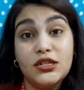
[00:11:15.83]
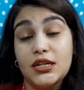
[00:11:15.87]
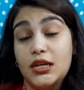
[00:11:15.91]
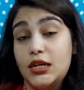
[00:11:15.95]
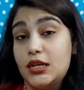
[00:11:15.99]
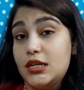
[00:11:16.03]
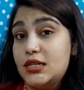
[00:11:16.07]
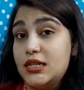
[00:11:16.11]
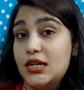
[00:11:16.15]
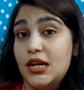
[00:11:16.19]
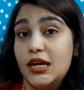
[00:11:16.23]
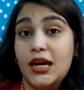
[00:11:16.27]

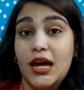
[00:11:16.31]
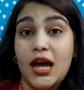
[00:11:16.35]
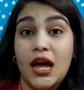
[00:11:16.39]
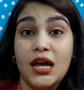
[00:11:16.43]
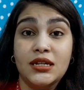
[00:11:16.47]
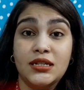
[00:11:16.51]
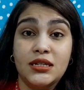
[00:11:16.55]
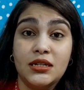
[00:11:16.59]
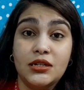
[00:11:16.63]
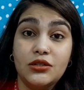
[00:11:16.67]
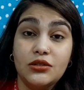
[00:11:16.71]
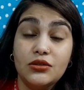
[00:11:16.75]
salicylic
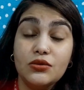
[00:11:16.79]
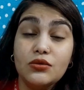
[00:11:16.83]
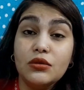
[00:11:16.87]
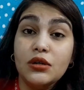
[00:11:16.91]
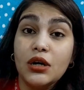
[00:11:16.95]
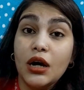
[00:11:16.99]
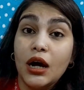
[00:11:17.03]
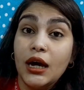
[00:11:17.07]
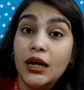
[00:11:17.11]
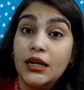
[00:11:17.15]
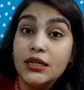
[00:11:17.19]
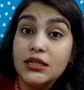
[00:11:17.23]
acid
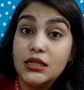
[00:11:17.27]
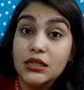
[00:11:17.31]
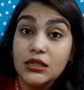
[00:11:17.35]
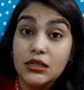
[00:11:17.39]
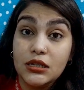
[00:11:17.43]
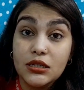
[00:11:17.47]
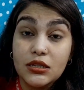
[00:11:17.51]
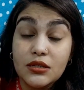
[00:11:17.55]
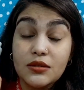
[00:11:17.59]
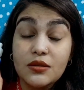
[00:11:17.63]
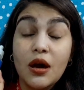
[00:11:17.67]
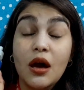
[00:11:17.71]
you guys
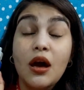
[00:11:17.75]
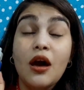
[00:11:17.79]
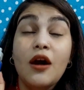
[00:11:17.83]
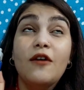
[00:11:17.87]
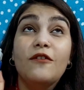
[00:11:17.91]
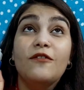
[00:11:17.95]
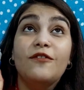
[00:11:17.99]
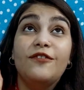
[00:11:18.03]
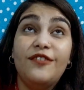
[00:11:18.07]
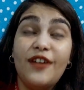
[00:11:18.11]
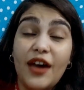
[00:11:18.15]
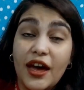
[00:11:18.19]
it is
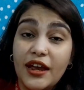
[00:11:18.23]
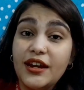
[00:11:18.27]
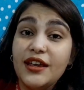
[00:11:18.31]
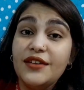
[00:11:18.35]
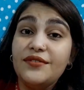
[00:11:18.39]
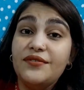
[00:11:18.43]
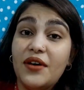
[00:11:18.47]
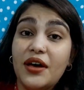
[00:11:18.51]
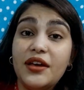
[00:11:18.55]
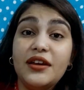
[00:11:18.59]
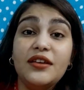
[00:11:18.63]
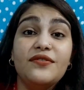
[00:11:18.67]

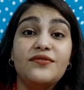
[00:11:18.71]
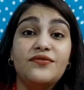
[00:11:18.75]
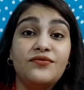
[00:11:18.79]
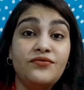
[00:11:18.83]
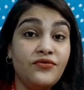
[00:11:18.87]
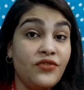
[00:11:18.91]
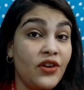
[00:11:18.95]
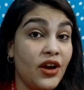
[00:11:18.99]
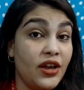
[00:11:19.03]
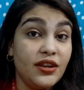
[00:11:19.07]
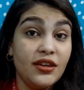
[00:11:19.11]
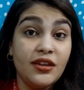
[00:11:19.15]
very very
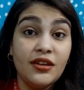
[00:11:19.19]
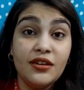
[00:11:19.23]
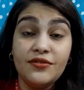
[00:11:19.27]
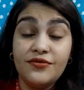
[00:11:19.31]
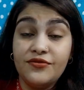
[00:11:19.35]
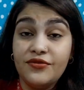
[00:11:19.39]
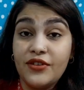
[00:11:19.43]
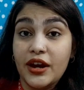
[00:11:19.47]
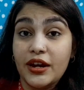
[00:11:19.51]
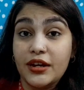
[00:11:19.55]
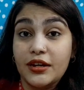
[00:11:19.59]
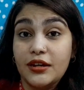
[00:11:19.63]
very
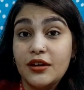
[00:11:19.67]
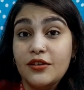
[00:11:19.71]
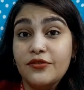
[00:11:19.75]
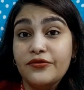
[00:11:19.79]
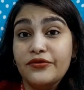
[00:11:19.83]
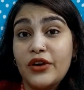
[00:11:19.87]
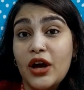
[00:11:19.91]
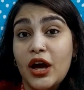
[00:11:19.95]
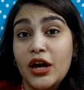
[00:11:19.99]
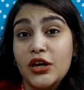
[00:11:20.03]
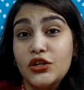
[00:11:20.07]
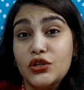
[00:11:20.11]

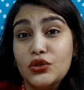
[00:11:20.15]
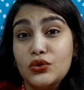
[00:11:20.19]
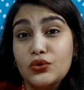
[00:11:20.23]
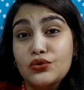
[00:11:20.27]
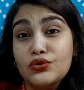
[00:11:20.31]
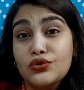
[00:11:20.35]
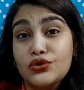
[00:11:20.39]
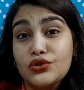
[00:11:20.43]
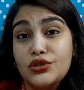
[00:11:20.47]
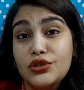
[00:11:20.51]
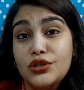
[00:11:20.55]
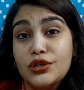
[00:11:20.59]
effective I
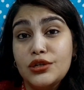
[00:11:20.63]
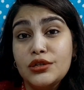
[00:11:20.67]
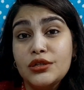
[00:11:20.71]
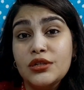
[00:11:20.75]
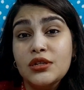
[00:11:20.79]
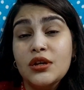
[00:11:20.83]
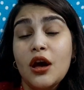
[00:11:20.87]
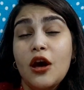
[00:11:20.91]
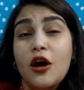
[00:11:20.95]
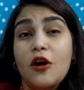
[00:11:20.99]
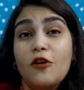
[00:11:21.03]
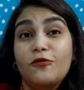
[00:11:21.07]
used
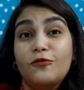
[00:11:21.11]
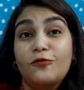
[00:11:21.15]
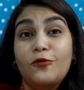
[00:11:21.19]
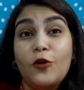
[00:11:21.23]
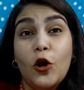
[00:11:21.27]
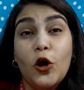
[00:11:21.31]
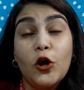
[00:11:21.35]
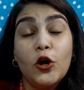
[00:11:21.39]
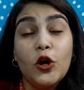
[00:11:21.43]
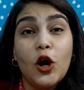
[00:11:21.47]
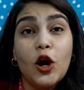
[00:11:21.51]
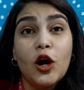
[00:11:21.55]
this
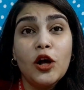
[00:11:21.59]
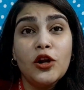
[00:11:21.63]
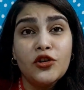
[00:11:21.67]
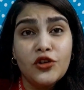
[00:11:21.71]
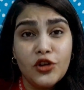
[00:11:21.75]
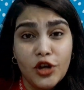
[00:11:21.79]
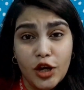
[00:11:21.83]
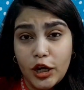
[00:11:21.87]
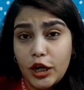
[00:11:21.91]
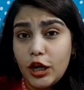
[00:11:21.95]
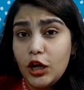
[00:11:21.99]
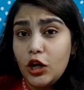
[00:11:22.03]
for a
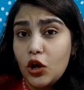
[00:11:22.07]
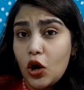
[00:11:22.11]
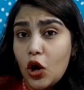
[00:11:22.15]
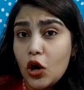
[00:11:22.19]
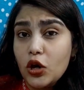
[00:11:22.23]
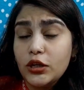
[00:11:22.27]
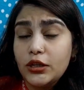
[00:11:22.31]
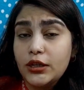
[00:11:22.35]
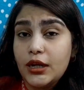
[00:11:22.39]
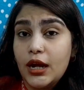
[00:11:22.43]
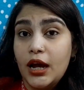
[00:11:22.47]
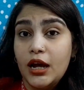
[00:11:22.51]
really
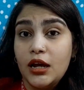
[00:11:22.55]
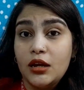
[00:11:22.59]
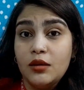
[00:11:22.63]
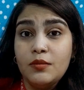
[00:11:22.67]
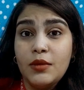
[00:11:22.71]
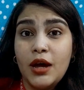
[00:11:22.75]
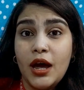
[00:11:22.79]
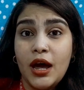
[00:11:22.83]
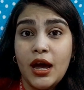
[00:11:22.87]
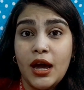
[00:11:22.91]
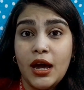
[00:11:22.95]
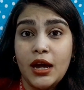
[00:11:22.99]
long
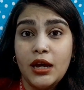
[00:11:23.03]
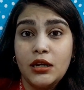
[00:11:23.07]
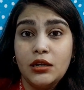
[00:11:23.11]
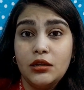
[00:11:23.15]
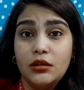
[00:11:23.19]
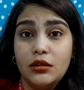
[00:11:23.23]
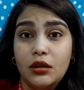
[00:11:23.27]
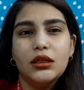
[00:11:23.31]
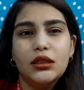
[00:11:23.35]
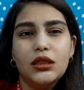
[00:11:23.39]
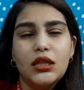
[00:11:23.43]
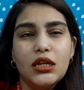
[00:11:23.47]
time
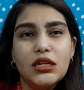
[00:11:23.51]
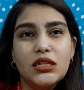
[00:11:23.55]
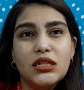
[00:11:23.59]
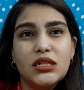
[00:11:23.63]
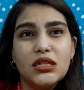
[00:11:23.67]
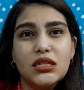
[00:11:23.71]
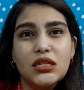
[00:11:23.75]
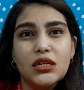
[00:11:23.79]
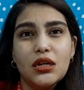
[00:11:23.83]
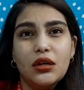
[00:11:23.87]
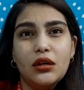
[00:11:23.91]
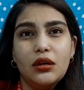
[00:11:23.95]
and
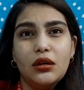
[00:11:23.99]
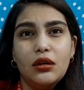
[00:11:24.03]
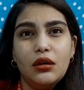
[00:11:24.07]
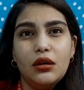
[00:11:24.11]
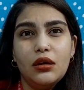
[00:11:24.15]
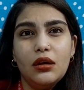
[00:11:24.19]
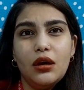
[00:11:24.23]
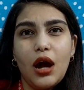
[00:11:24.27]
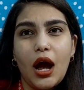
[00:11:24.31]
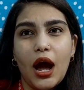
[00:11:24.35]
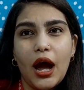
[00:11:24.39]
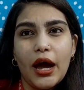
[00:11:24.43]
this
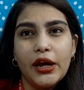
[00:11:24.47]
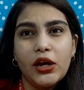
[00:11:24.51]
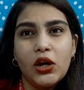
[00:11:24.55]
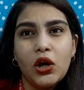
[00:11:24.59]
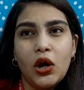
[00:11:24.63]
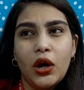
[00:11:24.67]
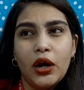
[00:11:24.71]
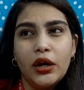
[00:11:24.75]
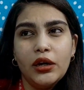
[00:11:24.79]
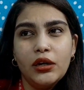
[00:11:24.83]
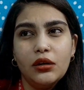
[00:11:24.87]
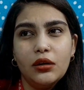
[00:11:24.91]
uh, I
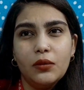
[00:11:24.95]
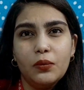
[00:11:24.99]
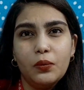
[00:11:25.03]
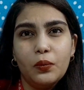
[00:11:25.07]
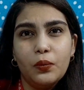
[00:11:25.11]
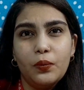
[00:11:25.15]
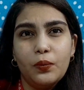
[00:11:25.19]
got